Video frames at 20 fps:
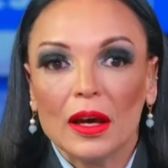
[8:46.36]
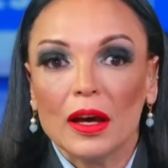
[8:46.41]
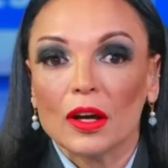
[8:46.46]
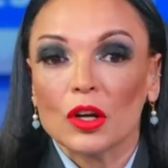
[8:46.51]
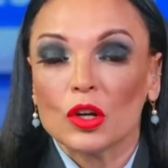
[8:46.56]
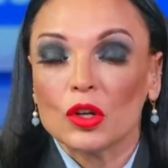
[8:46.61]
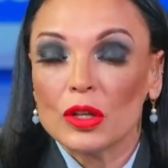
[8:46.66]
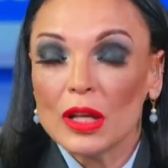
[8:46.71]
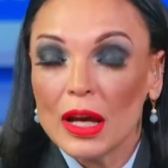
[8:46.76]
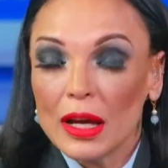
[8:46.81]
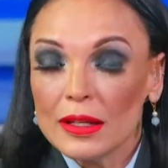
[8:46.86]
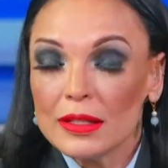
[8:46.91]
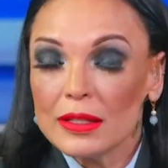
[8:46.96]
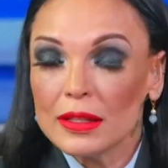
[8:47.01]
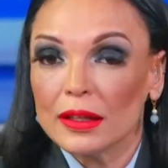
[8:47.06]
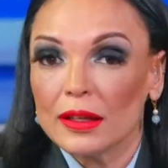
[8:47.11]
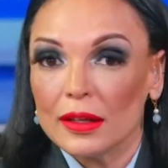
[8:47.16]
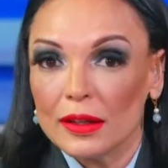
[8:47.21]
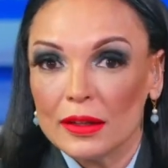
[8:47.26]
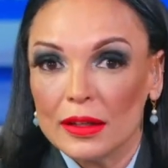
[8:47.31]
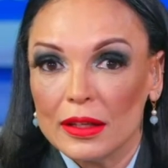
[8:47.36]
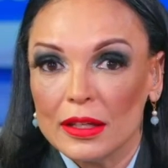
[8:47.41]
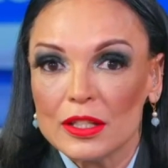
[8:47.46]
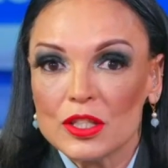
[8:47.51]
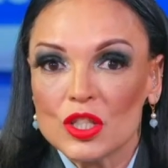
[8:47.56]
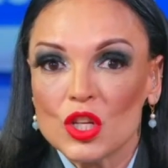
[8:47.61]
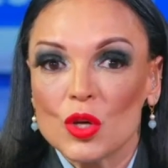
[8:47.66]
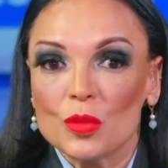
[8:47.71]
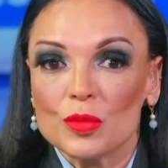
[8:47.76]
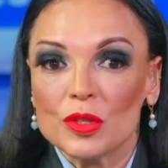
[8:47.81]
a good idea in
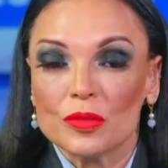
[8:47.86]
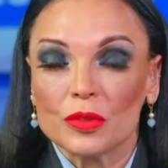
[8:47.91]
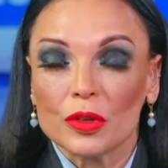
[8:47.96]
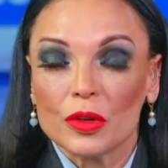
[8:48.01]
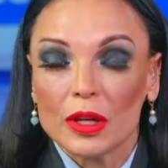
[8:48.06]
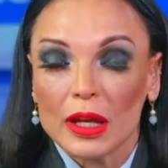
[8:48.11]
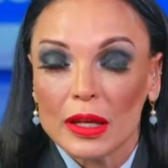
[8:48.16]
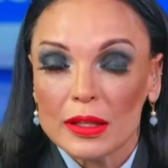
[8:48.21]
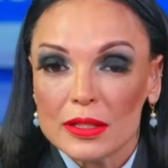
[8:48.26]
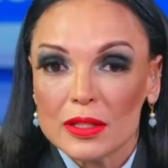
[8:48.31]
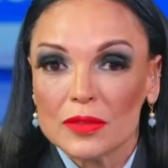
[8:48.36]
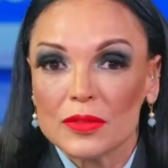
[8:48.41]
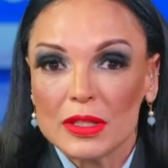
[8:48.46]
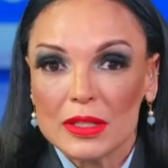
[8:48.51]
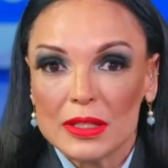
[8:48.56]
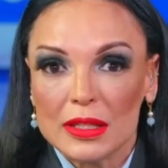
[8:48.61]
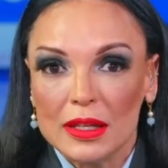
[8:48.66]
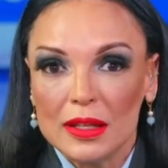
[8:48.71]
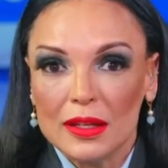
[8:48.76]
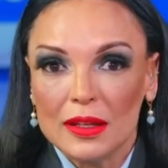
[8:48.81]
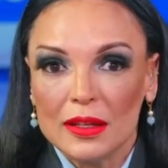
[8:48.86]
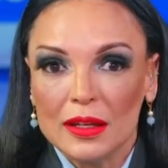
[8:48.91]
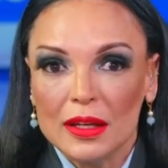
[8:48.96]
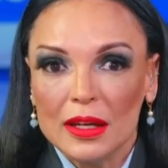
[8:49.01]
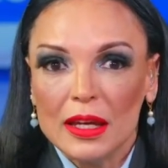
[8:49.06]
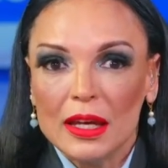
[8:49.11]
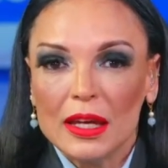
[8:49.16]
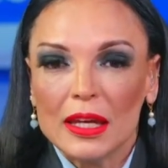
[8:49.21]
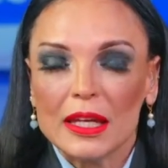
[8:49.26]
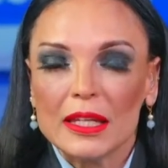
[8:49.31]
terms of creativity
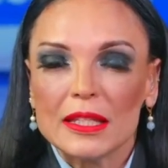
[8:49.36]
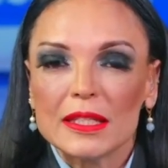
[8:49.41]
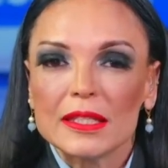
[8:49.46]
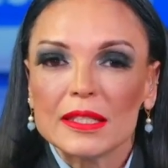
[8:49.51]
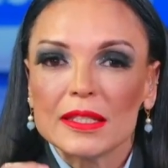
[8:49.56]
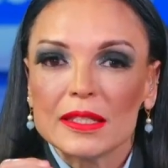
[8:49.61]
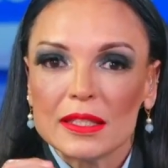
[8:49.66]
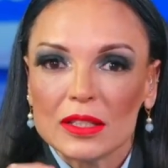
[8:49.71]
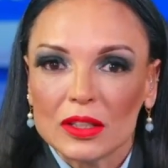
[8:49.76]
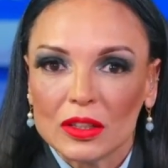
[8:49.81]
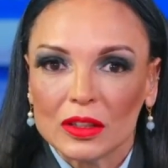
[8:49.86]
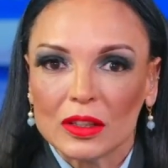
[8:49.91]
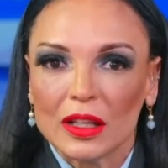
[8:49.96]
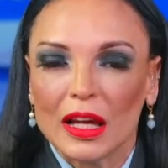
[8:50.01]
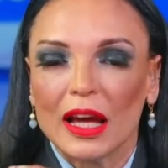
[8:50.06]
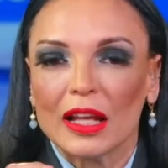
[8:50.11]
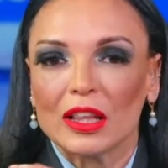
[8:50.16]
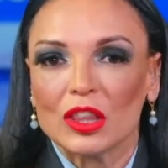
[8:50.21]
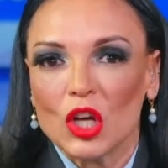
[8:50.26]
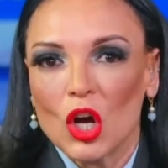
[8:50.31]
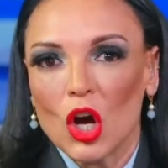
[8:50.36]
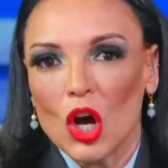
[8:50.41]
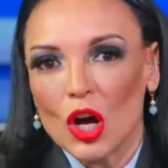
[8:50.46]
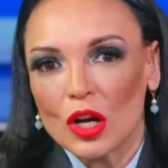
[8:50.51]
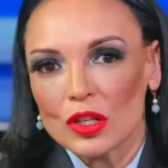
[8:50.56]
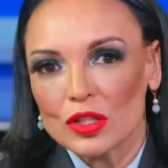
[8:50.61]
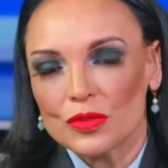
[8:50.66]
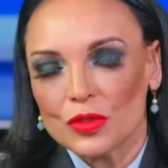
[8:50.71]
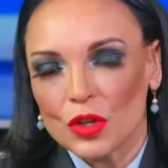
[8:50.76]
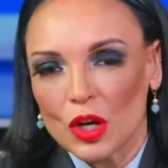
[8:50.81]
is still at the
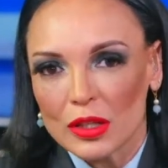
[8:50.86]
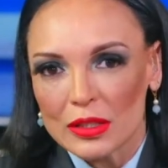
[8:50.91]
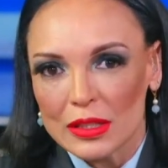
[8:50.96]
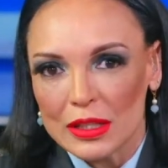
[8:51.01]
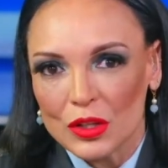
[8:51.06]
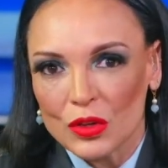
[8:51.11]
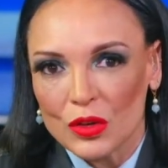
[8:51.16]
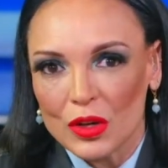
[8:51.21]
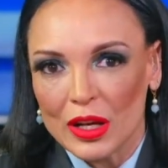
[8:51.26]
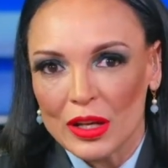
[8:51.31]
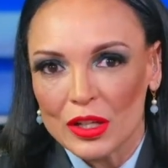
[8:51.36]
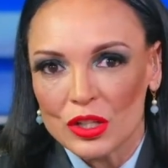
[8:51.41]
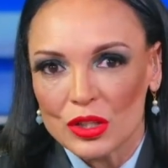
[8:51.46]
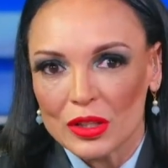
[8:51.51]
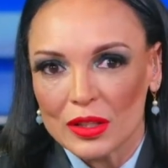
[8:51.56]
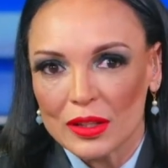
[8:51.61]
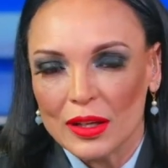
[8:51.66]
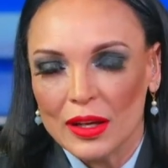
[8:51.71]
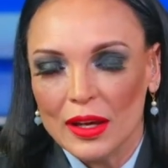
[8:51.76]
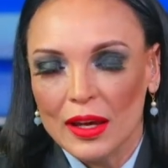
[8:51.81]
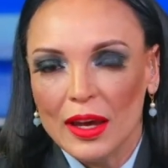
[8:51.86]
heart of content creation.